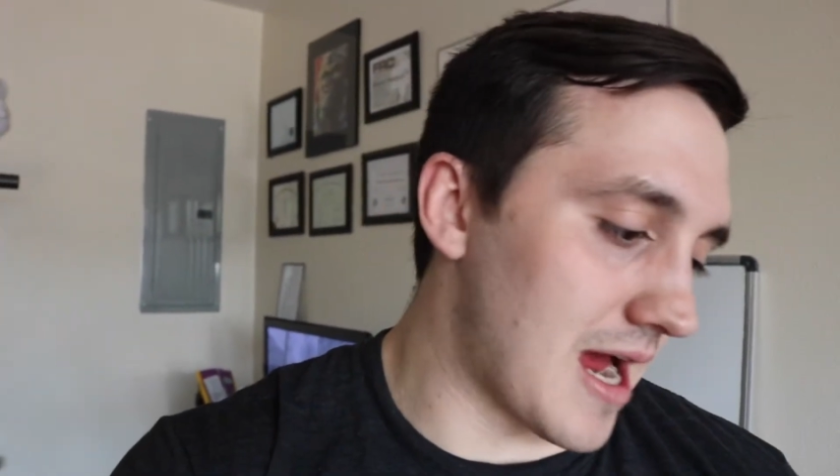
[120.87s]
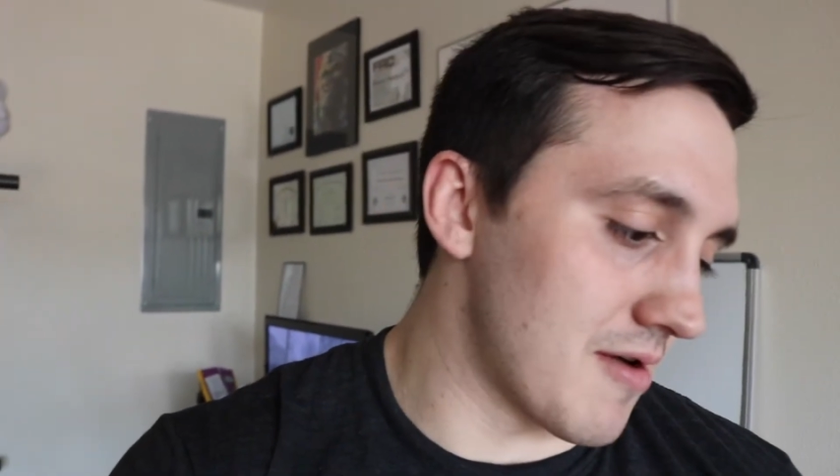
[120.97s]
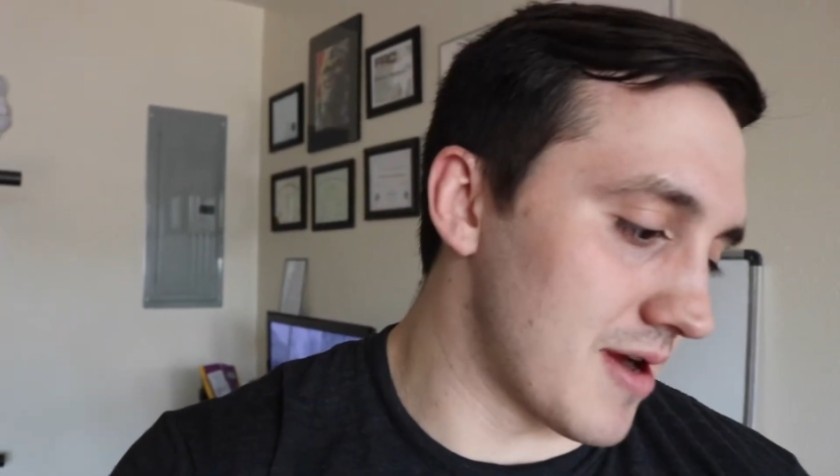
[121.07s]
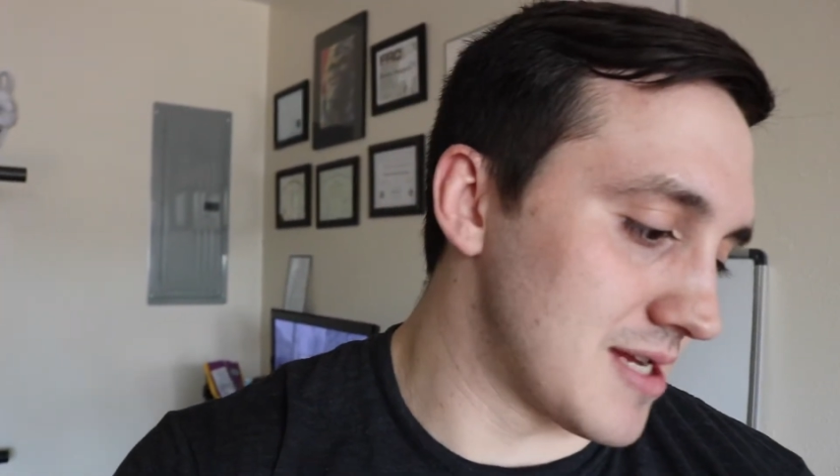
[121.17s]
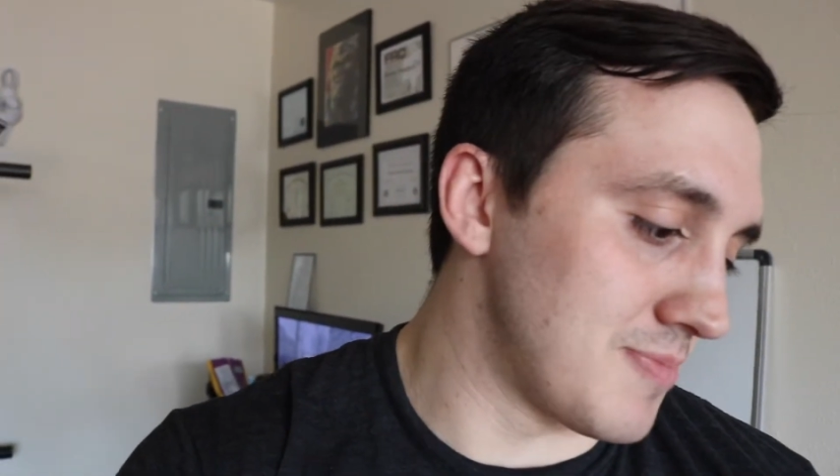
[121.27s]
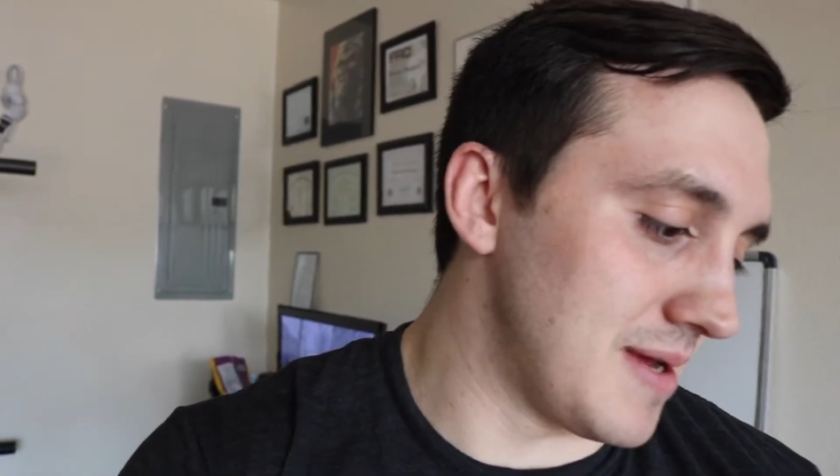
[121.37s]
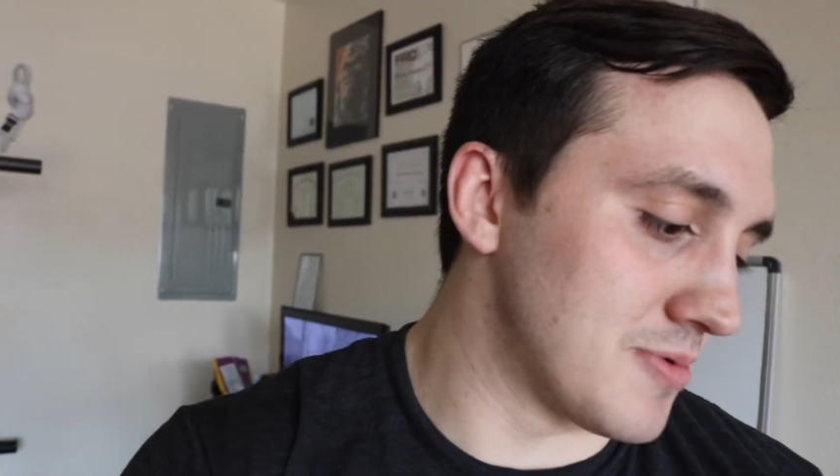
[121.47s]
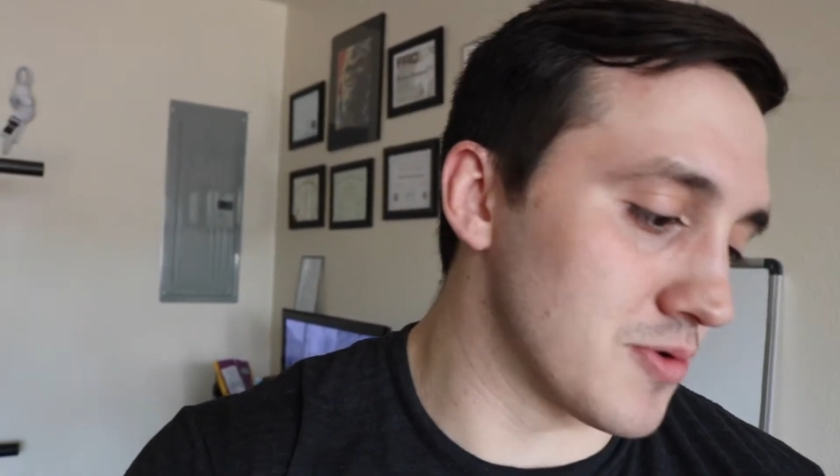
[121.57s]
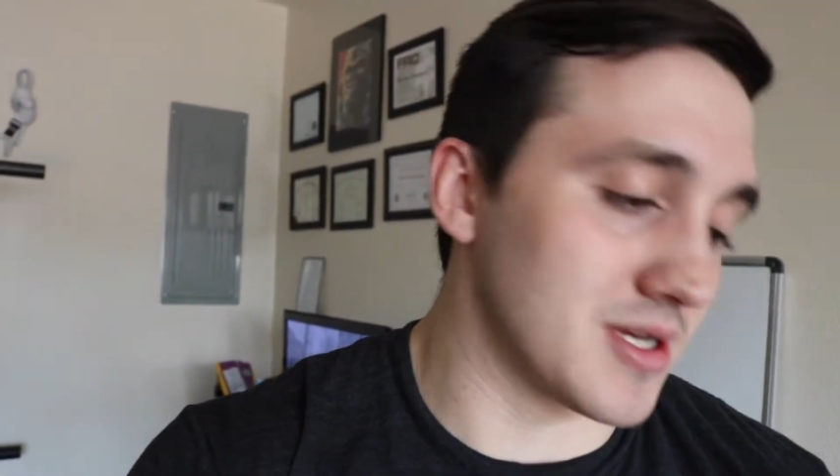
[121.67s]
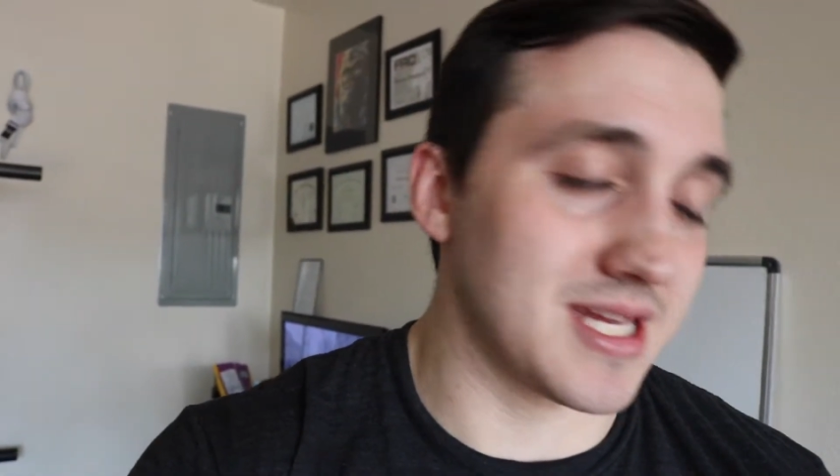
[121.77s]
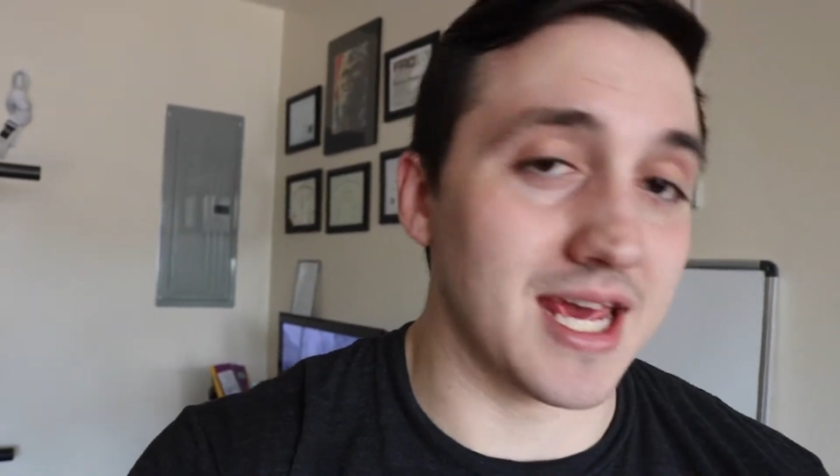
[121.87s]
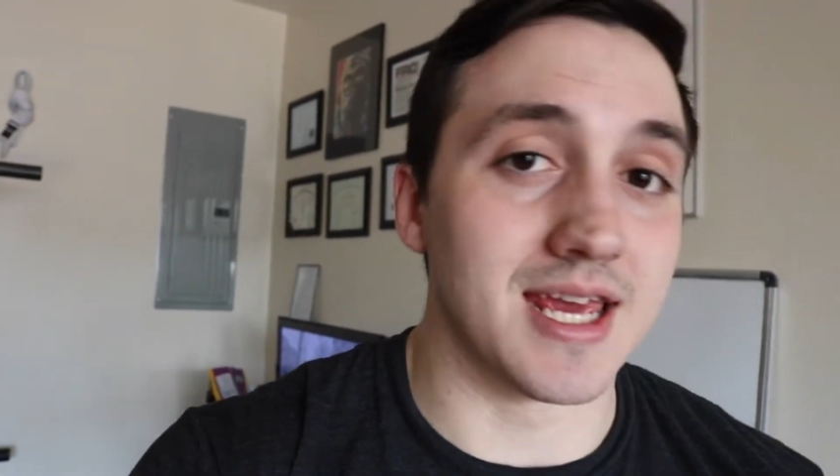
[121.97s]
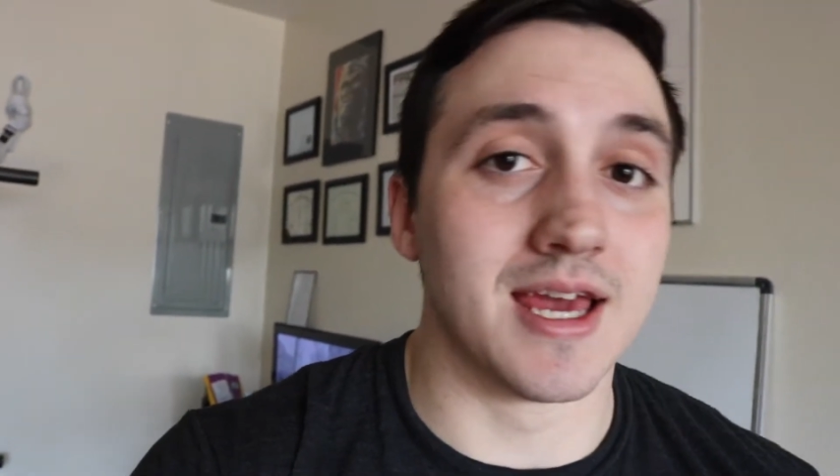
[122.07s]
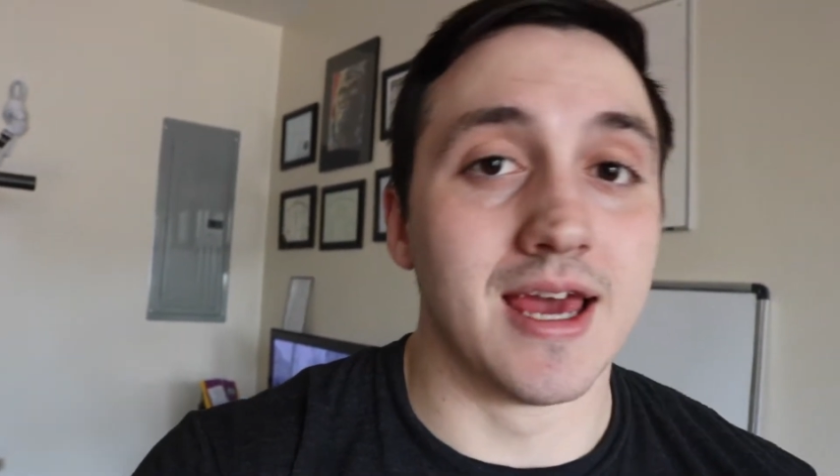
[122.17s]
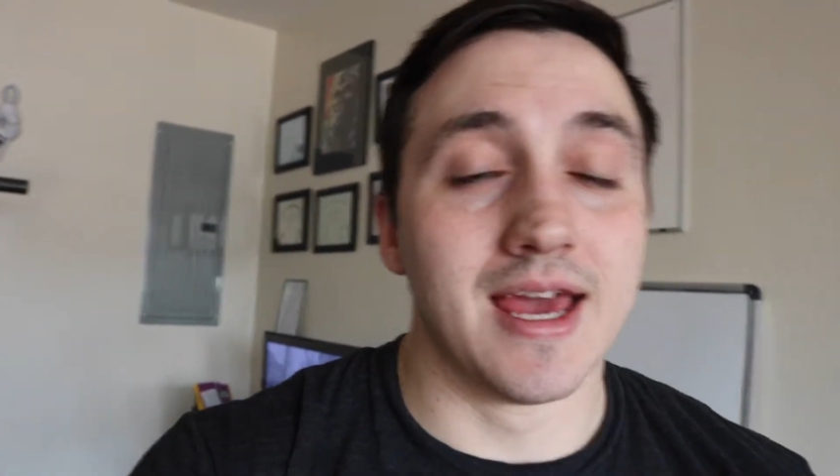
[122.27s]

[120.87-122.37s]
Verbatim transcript: IRS peeps would say